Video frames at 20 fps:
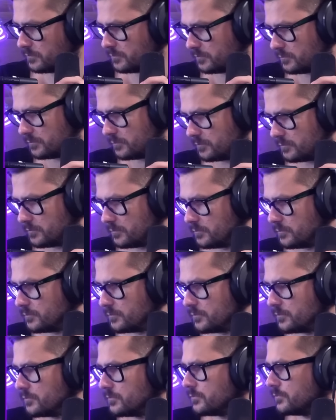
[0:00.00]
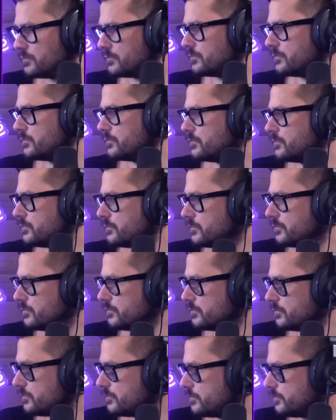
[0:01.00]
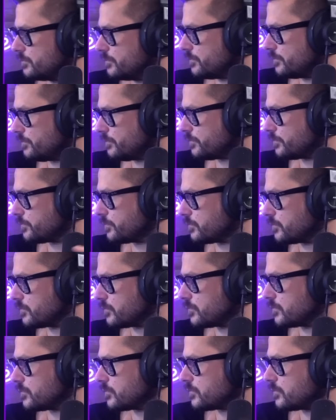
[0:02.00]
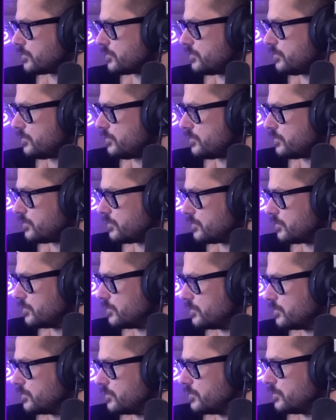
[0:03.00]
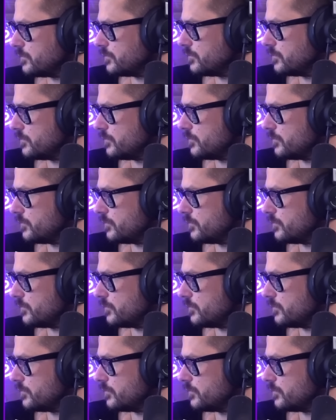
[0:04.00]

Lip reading: No words are spoken by the person on screen.